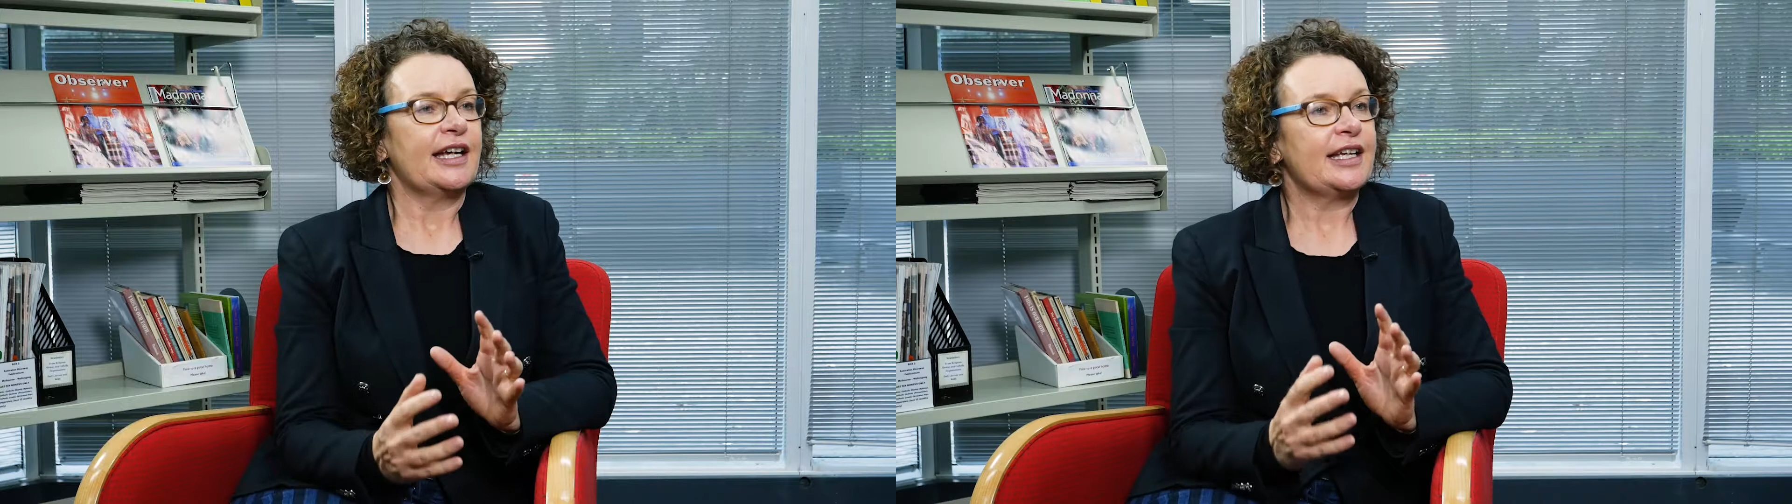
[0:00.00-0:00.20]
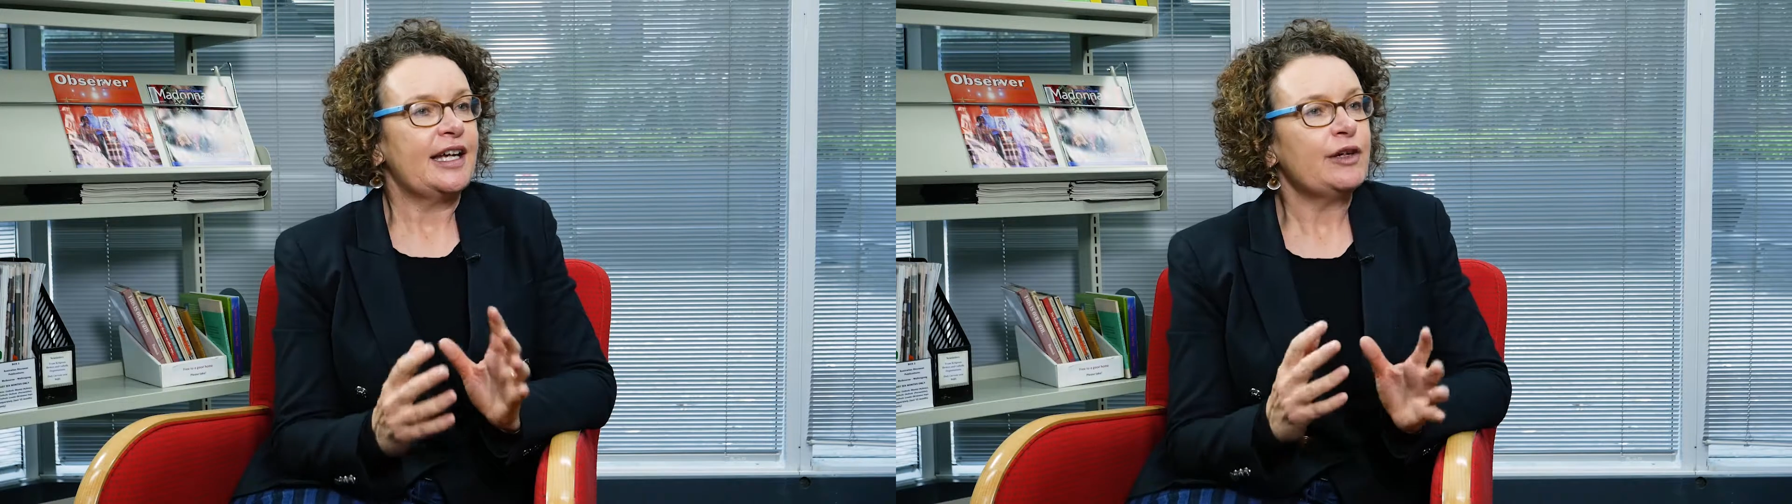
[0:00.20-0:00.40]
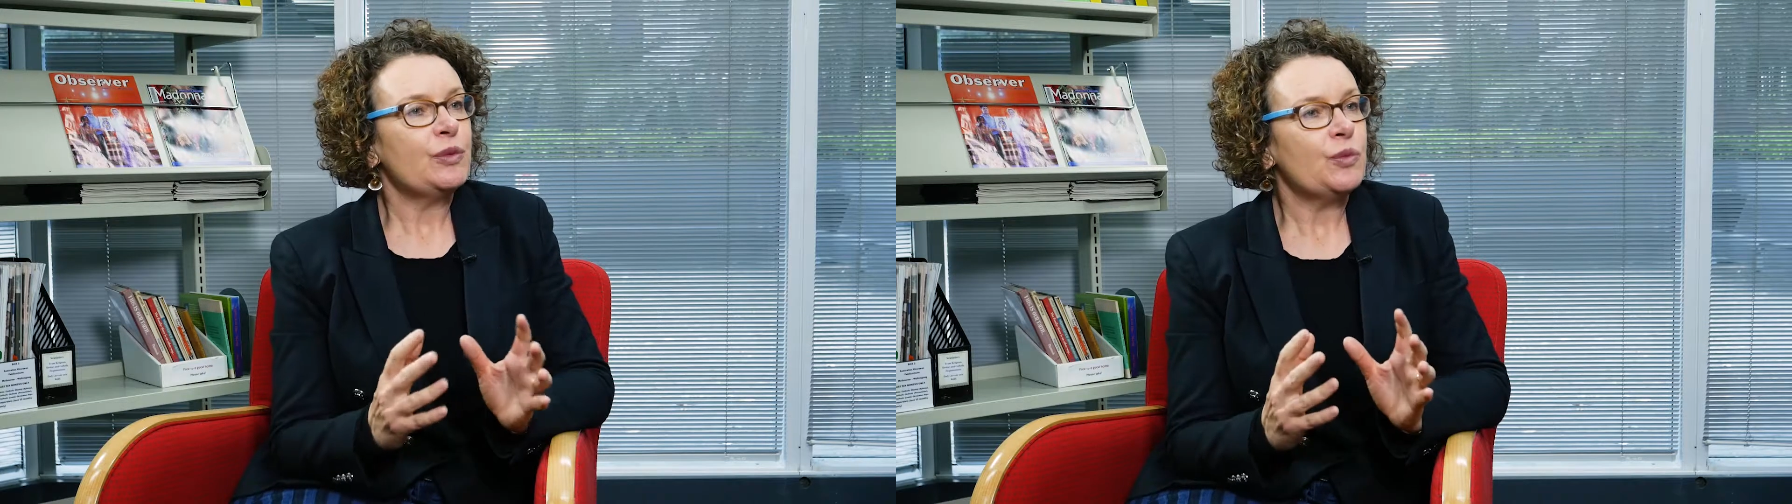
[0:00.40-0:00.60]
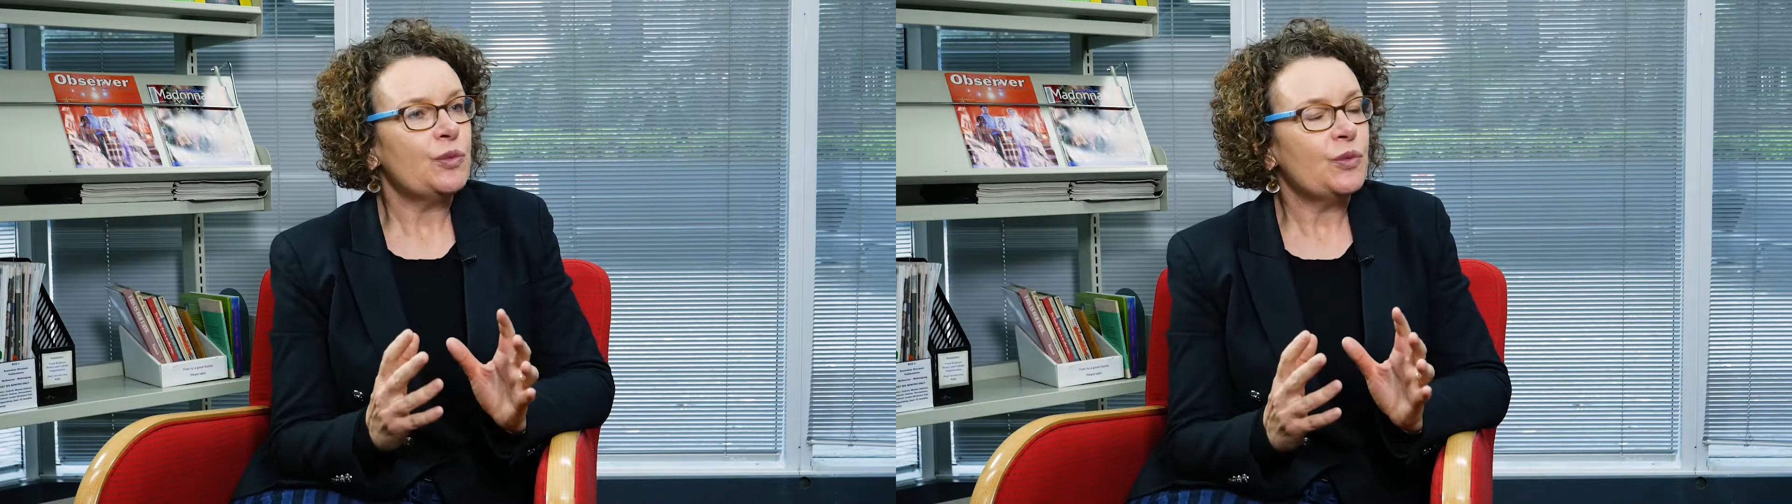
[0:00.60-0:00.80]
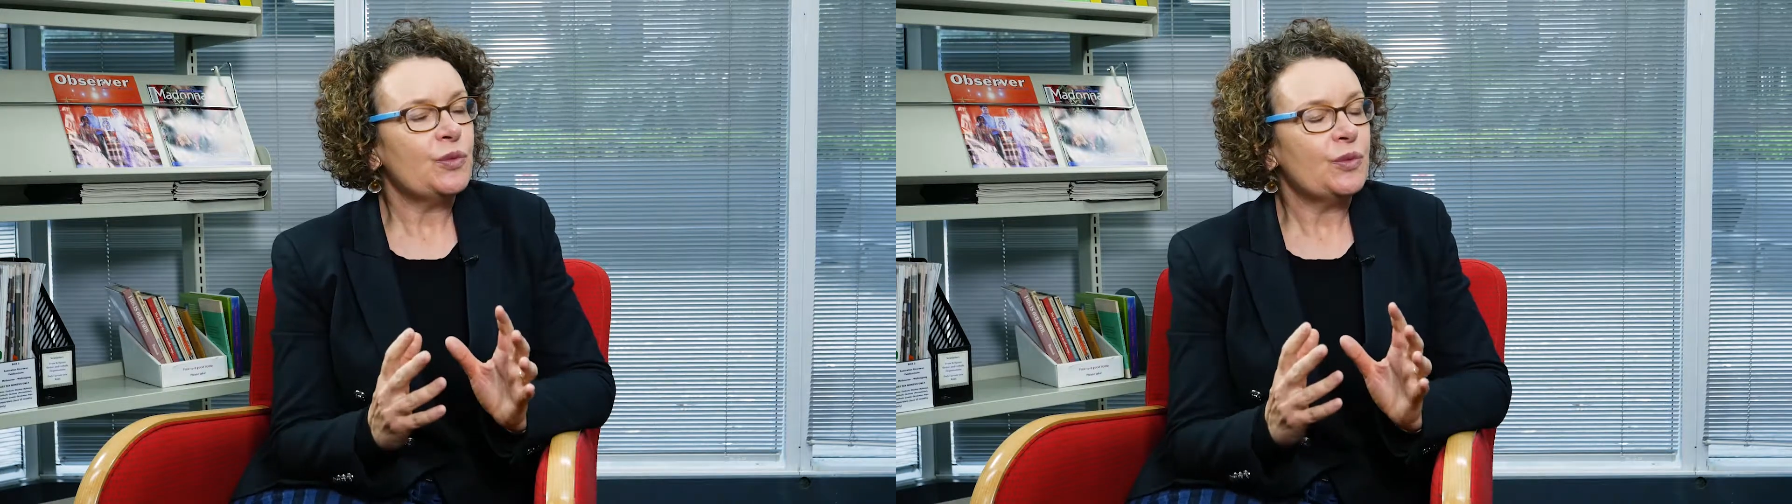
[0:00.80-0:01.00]
Kerry,
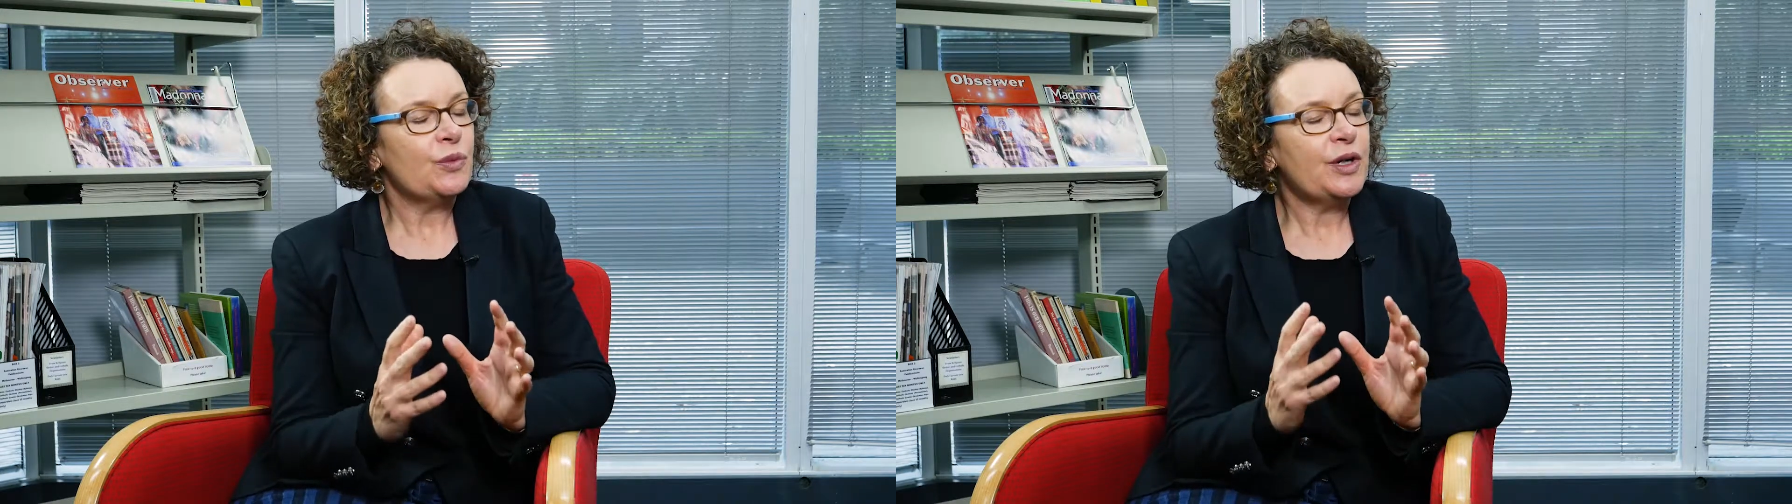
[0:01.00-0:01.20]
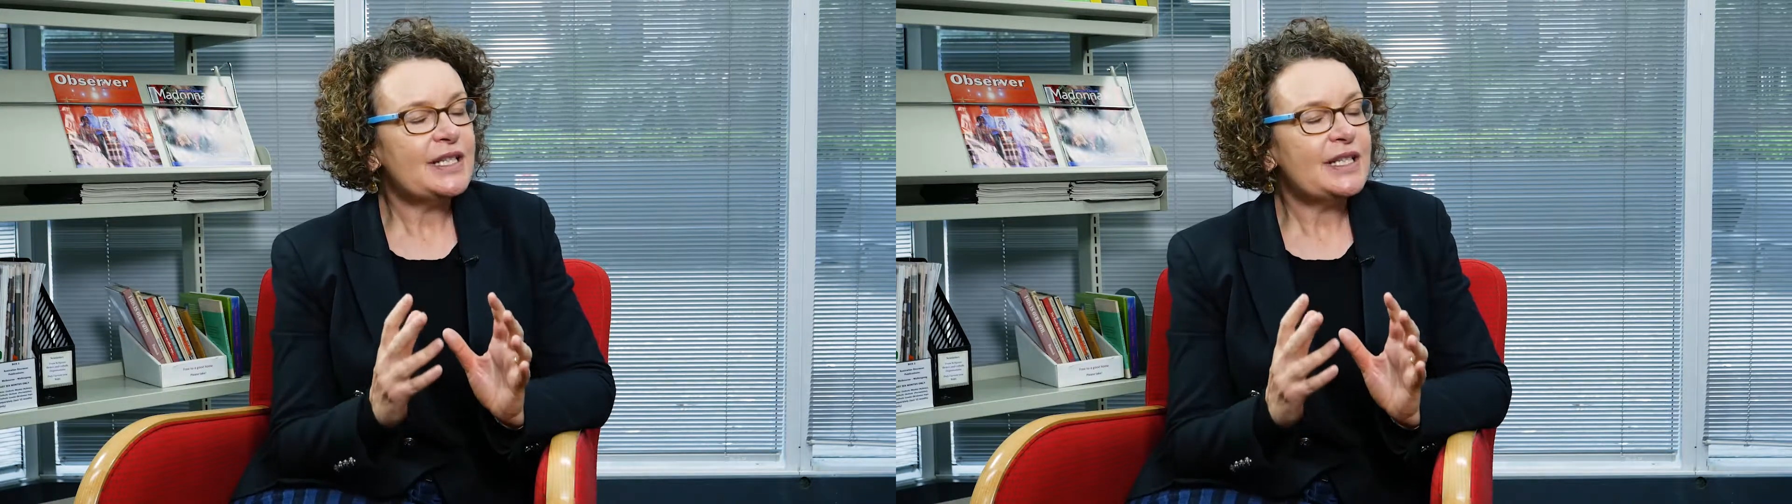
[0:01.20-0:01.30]
what